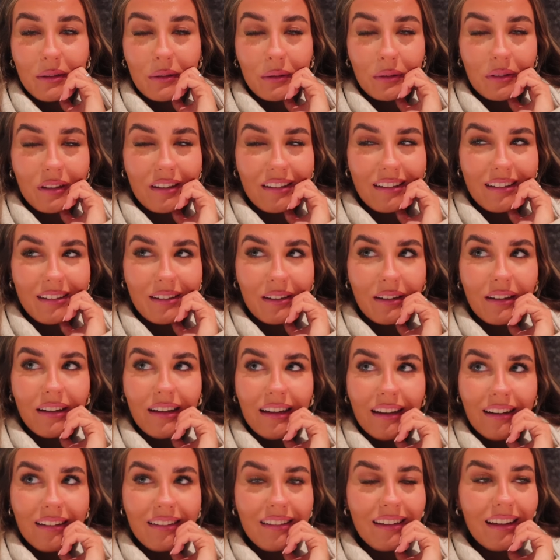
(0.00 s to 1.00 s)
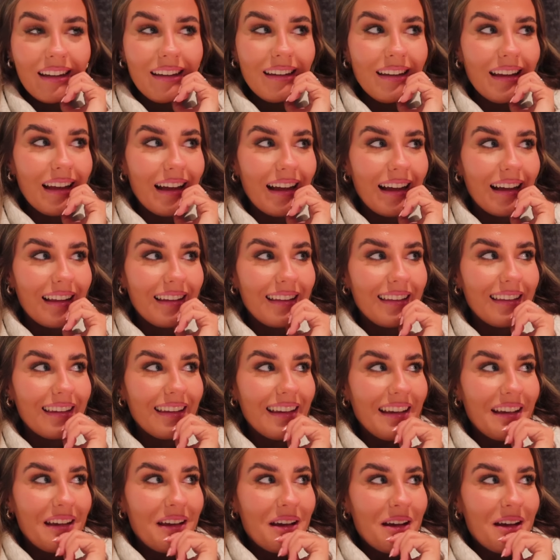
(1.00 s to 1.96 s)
go to the Dirty Onion. And